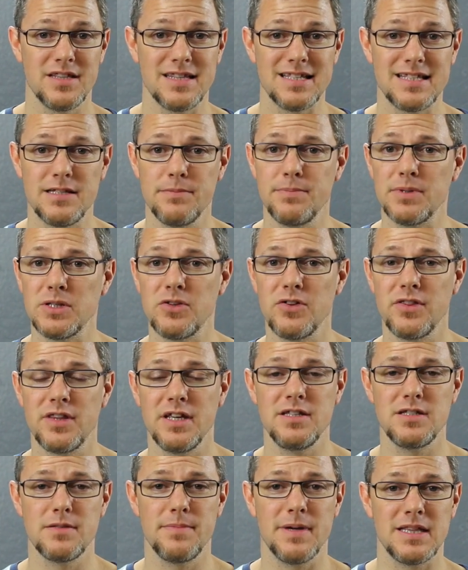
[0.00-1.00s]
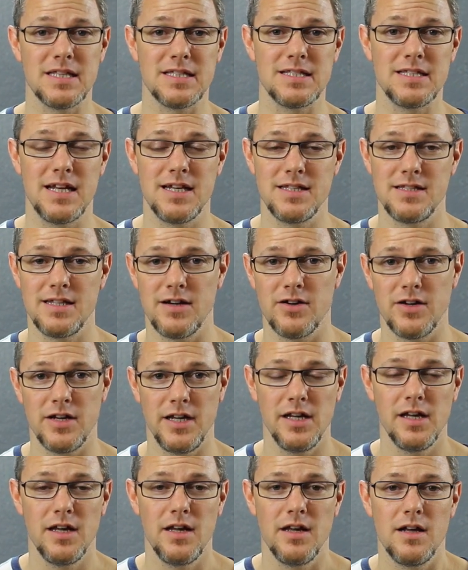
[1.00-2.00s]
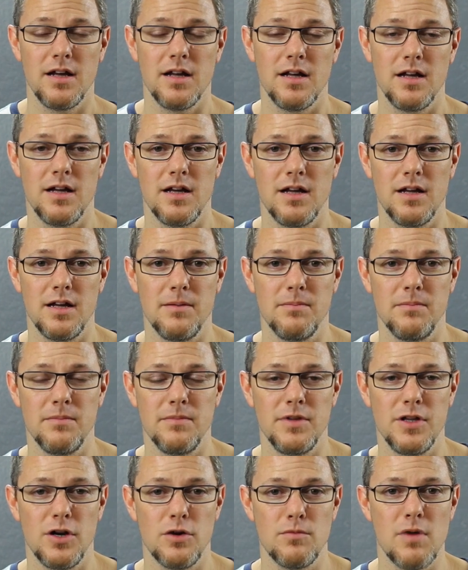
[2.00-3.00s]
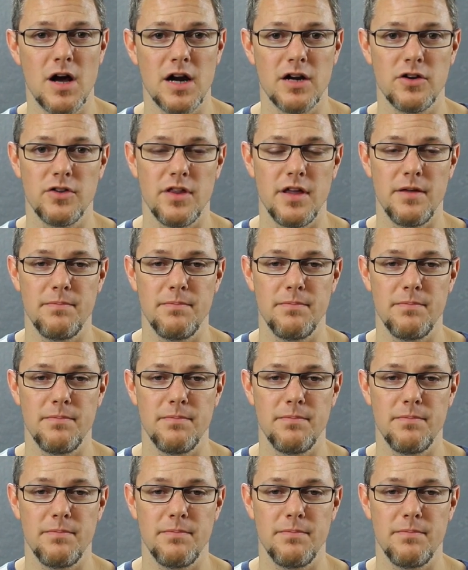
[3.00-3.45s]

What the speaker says: to the simple little things about the sedentary, you know, monitor.